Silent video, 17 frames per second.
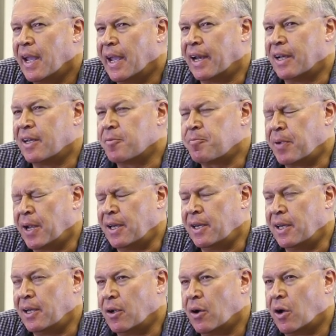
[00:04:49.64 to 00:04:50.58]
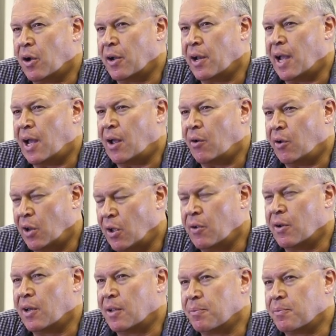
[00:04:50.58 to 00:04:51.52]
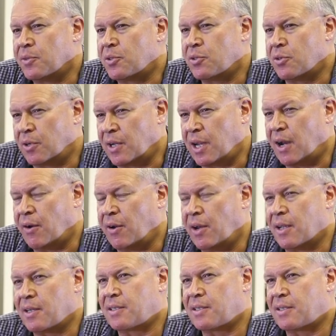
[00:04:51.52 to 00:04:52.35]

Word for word: and depending on our lower limbs to carry